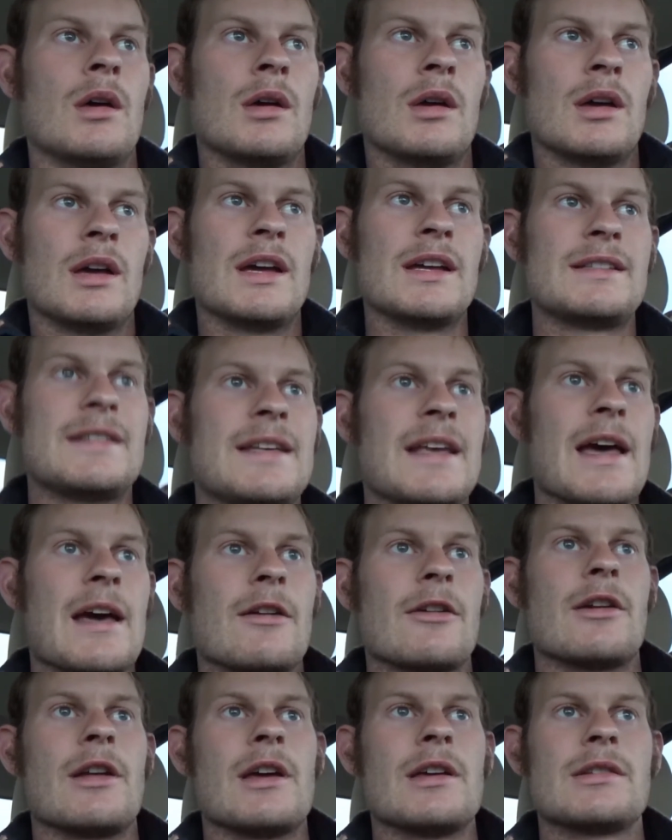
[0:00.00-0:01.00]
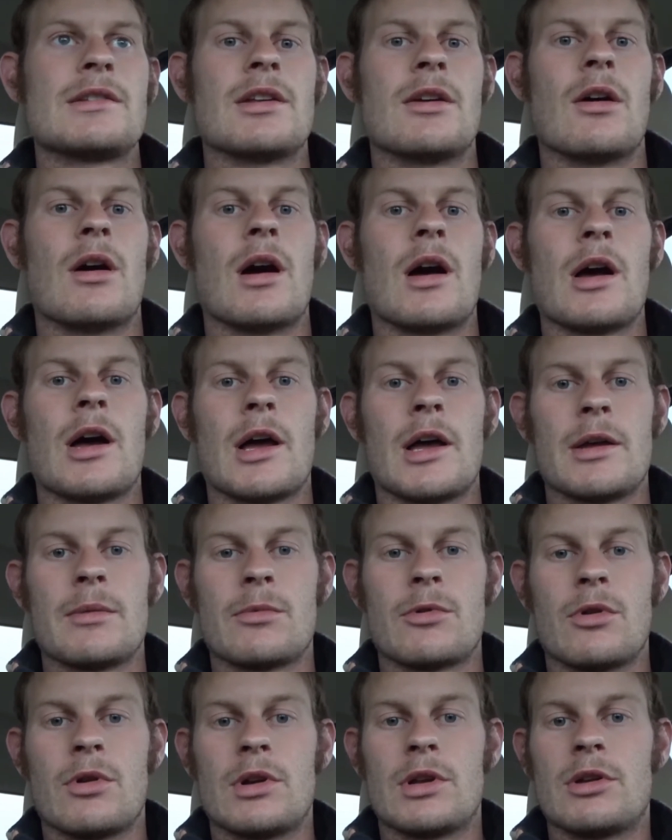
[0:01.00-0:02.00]
It's Saturday, so I'm
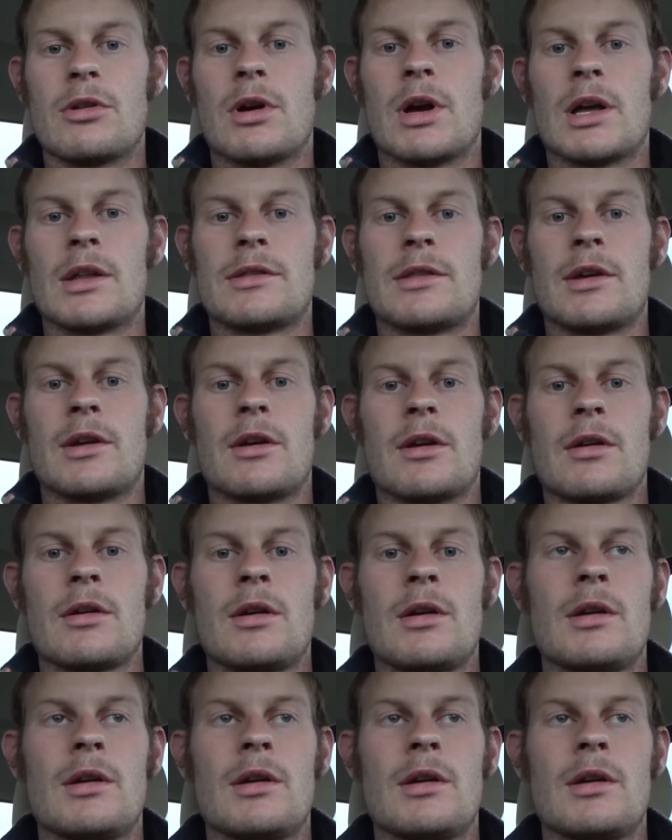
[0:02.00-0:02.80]
going to go out there,